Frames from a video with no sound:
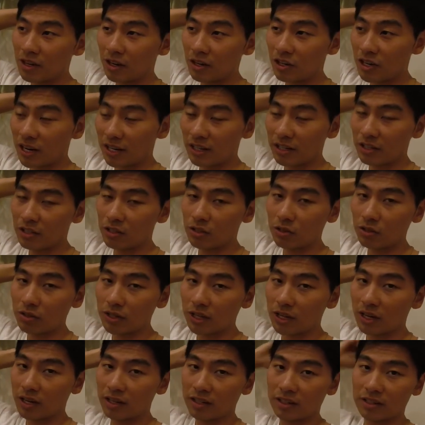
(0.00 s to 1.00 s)
Chinese
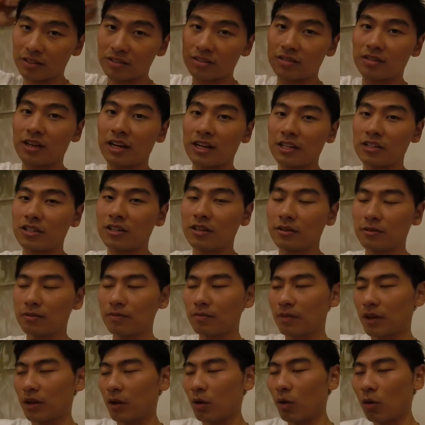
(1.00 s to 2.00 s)
zodiac is actually
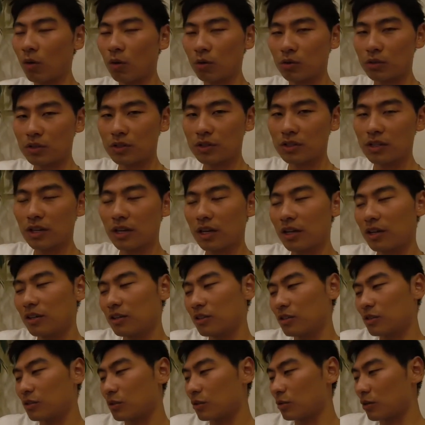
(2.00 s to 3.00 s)
a horse.
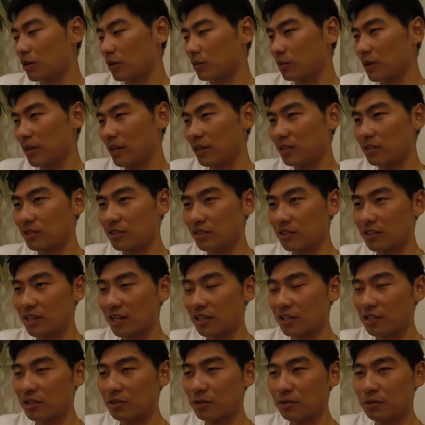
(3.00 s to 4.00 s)
So Pegasus
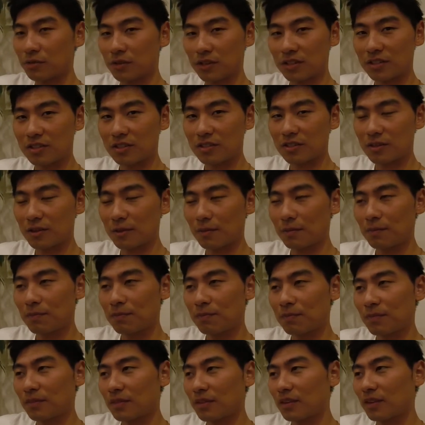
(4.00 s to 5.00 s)
actually fits.
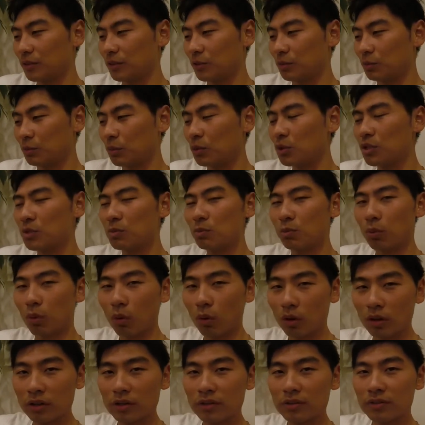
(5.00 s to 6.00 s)
The most
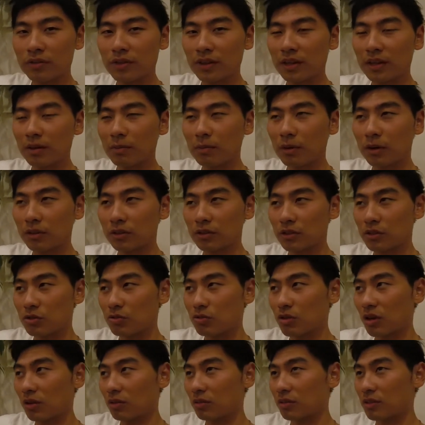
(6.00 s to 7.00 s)
important thing about this
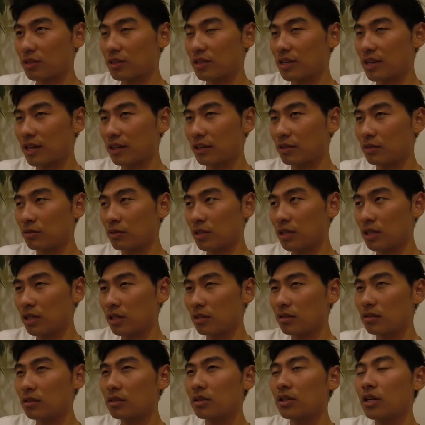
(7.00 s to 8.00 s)
travel is that you
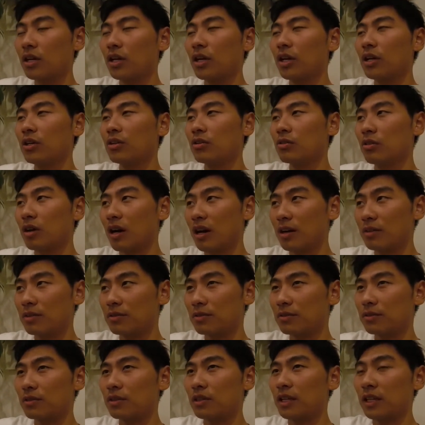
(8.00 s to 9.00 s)
need to have
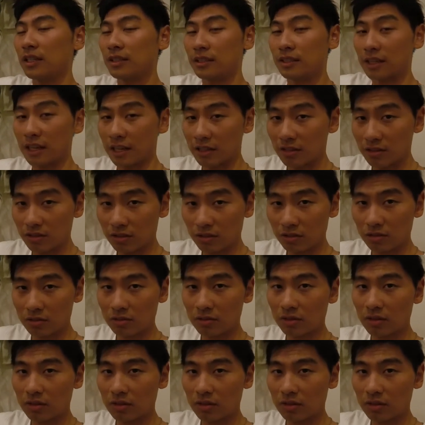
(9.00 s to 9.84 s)
a tent